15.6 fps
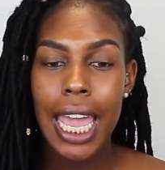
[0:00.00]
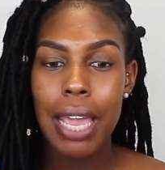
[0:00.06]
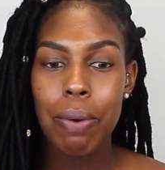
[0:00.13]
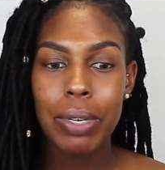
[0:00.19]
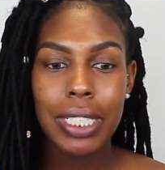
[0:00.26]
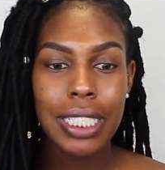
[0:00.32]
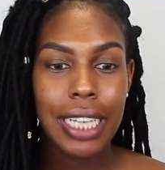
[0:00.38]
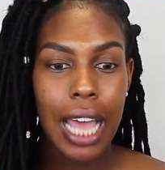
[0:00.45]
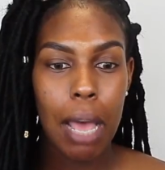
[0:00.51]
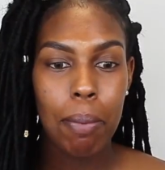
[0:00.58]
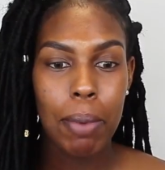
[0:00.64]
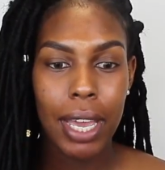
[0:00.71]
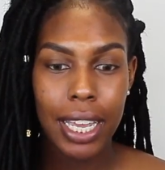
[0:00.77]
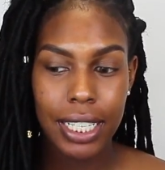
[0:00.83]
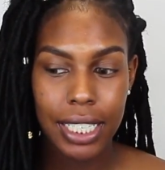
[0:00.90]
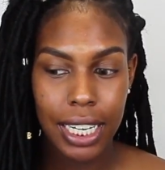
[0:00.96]
It was not
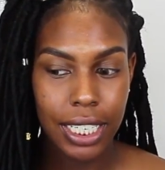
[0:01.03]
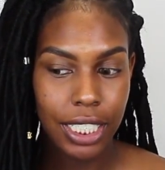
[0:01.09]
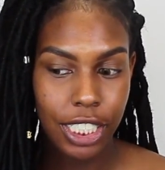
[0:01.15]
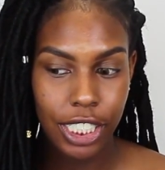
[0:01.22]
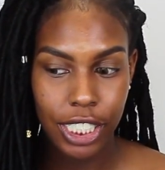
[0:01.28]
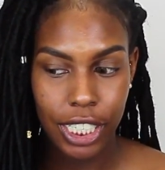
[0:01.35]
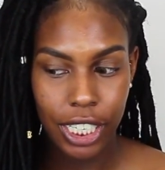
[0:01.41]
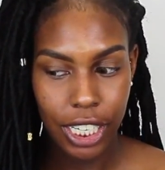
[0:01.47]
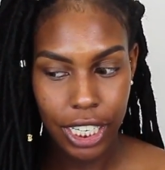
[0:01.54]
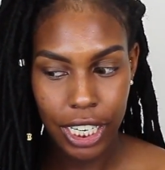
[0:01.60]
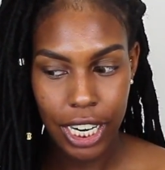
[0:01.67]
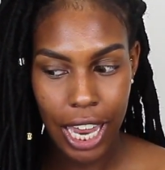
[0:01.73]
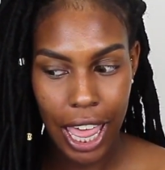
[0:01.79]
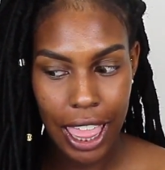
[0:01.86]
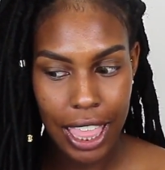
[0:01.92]
my intention.